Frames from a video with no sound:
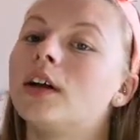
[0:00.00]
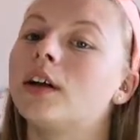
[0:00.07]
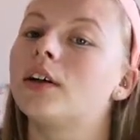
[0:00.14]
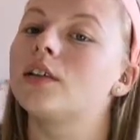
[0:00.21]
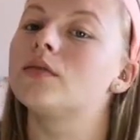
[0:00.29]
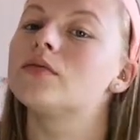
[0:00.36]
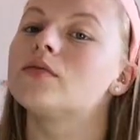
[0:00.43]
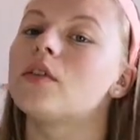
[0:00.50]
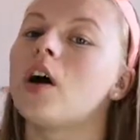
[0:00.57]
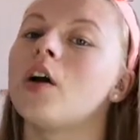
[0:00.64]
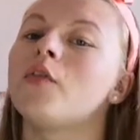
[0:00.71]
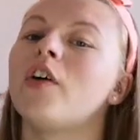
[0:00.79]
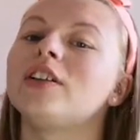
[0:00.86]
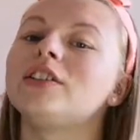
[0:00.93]
like
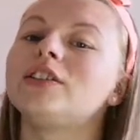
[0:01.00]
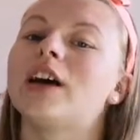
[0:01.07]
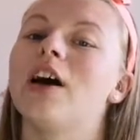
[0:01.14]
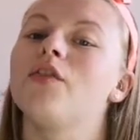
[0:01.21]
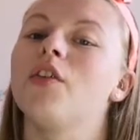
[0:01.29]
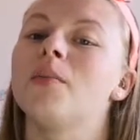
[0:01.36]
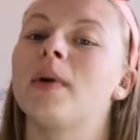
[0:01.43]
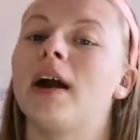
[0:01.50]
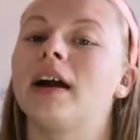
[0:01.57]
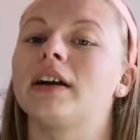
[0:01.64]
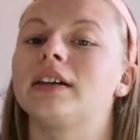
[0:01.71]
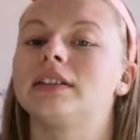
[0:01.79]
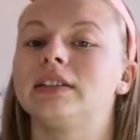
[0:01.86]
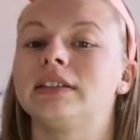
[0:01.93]
I've watched Saffron
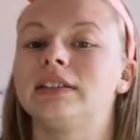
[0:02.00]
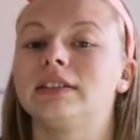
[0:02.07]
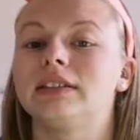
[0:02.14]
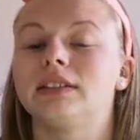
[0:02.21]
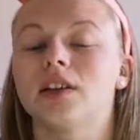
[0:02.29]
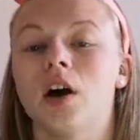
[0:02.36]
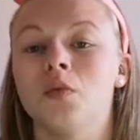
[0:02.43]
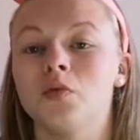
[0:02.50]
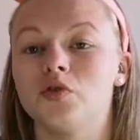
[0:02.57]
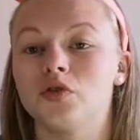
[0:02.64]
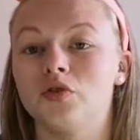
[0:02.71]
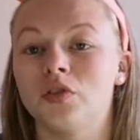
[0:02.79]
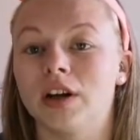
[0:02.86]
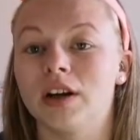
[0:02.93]
Barker since I
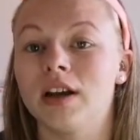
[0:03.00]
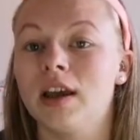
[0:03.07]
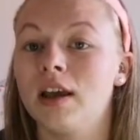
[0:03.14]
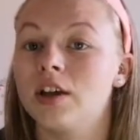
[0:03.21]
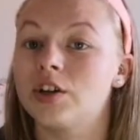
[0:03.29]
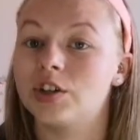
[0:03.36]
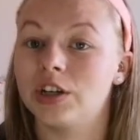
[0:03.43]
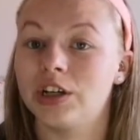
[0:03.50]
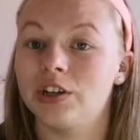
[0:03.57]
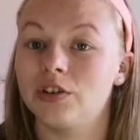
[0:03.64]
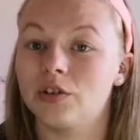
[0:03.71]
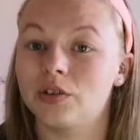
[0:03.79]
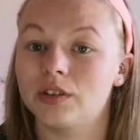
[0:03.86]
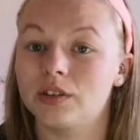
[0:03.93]
was younger. She
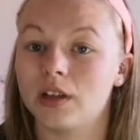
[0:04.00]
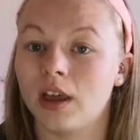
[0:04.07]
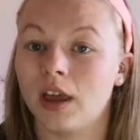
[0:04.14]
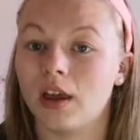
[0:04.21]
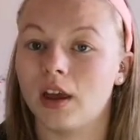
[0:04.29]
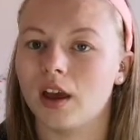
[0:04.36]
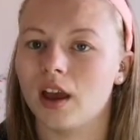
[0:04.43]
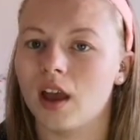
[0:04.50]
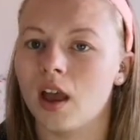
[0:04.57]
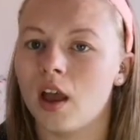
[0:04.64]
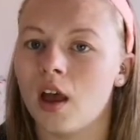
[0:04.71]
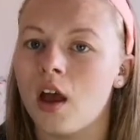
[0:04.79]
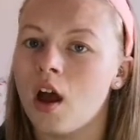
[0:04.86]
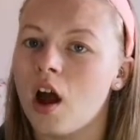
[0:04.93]
just like
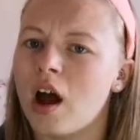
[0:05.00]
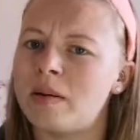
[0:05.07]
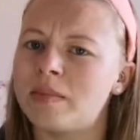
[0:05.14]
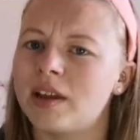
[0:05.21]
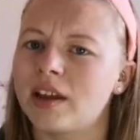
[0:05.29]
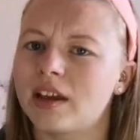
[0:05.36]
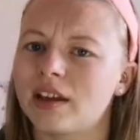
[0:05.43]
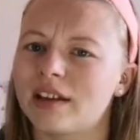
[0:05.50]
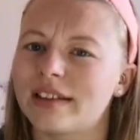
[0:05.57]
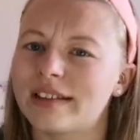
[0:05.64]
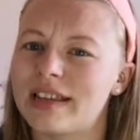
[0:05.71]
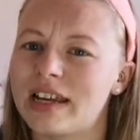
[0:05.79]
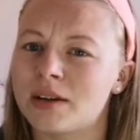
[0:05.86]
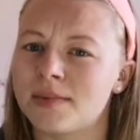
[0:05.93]
I'm like
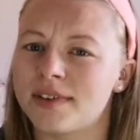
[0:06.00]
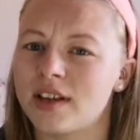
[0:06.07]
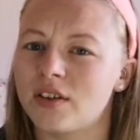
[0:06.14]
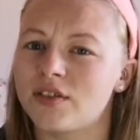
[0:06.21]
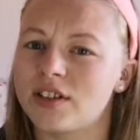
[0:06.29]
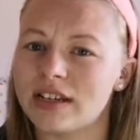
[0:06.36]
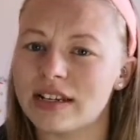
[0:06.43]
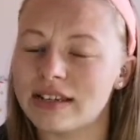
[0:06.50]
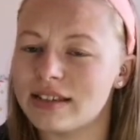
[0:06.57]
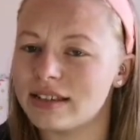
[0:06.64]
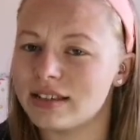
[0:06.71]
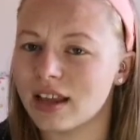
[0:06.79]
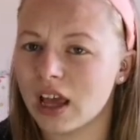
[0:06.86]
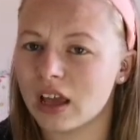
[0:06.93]
thinking to myself,
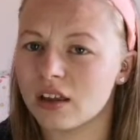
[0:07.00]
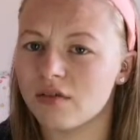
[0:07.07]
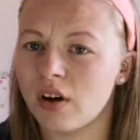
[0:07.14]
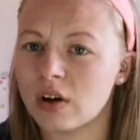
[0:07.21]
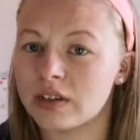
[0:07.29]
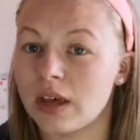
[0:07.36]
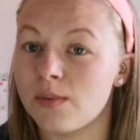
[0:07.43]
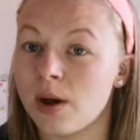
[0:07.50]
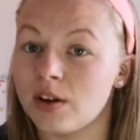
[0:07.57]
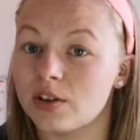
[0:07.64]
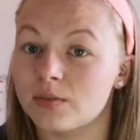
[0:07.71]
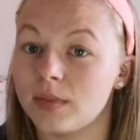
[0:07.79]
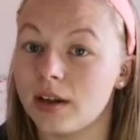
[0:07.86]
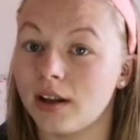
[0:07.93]
she's like around the same
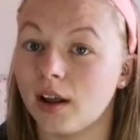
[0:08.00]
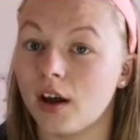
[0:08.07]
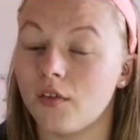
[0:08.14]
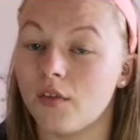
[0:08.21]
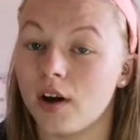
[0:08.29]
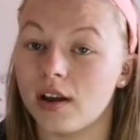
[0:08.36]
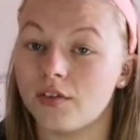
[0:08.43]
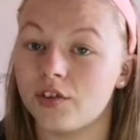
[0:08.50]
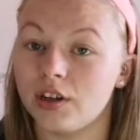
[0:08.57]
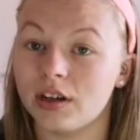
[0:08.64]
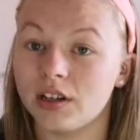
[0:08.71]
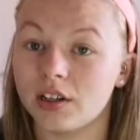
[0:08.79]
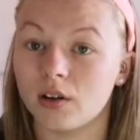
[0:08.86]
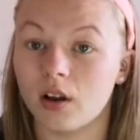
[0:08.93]
age as me, like if I if
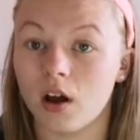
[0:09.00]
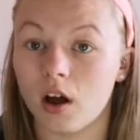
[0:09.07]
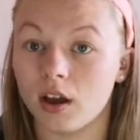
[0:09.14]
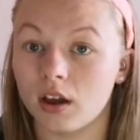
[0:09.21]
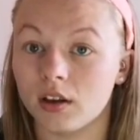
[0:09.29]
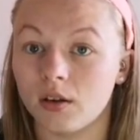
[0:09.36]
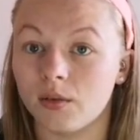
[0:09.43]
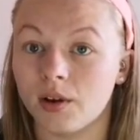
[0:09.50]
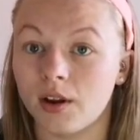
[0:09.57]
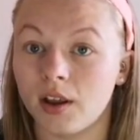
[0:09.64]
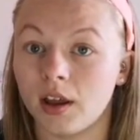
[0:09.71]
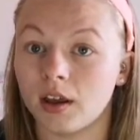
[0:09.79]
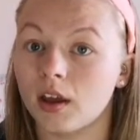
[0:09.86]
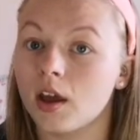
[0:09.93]
she can do that, I can do that
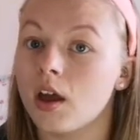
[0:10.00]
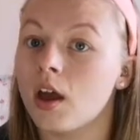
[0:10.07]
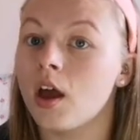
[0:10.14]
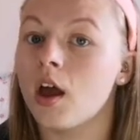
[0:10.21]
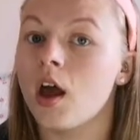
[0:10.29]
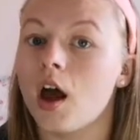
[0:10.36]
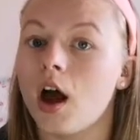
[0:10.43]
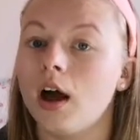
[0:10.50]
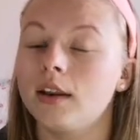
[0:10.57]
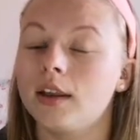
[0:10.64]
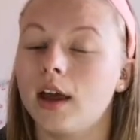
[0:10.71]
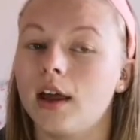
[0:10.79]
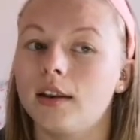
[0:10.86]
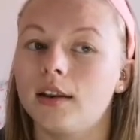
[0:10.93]
like and
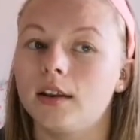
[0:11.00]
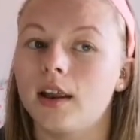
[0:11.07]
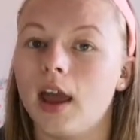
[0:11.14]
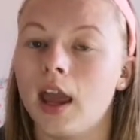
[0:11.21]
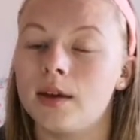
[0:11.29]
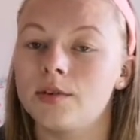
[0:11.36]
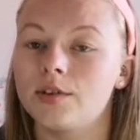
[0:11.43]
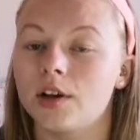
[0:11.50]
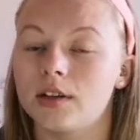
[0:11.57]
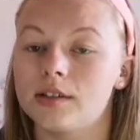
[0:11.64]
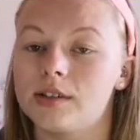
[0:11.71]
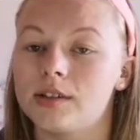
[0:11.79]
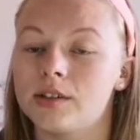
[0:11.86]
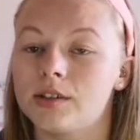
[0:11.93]
then Amy
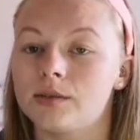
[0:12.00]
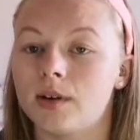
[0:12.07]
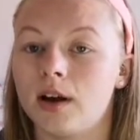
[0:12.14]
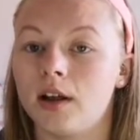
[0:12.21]
Johnson as